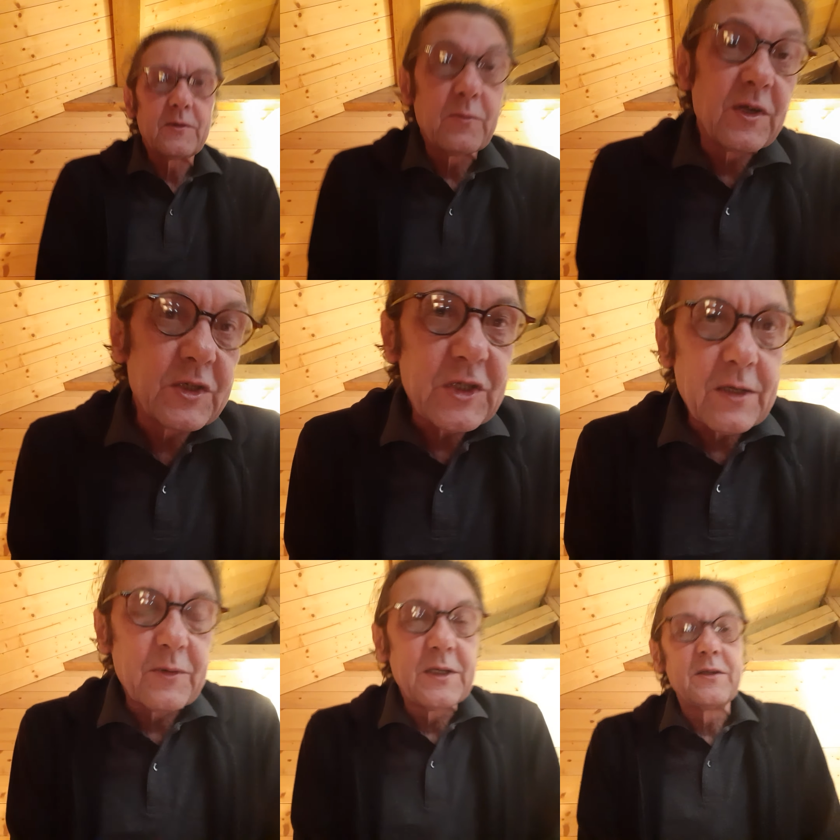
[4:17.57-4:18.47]
to bring
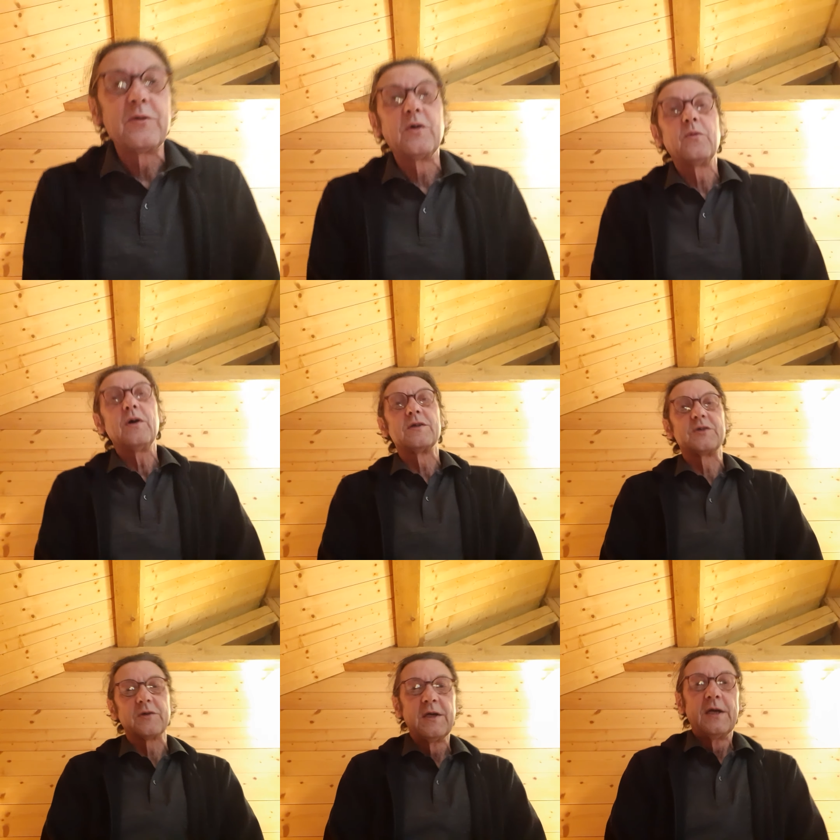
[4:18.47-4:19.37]
children into the world,
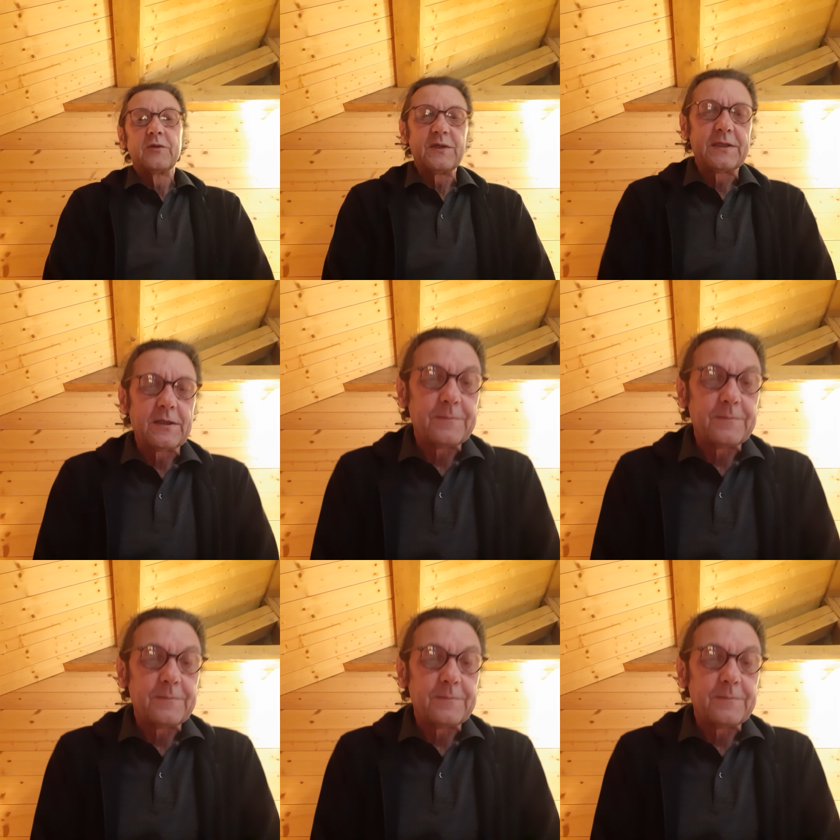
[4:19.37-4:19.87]
so treat them.